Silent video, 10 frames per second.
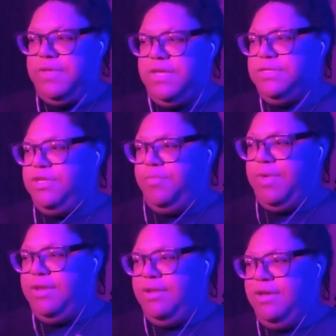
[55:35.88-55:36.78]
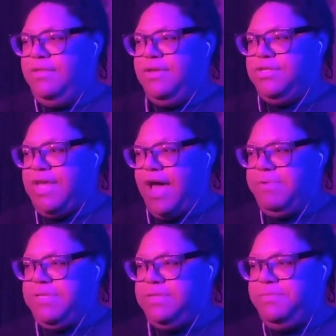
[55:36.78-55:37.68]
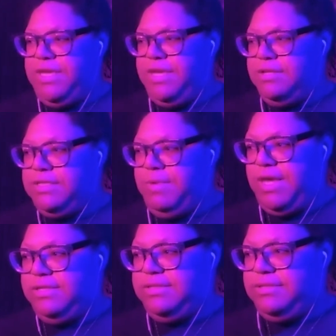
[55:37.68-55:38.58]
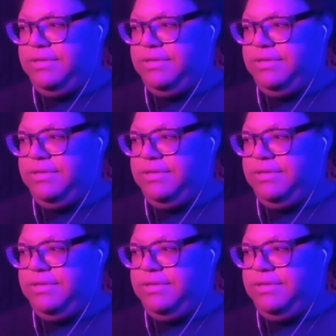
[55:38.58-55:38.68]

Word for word: as a human that just happens to be in a space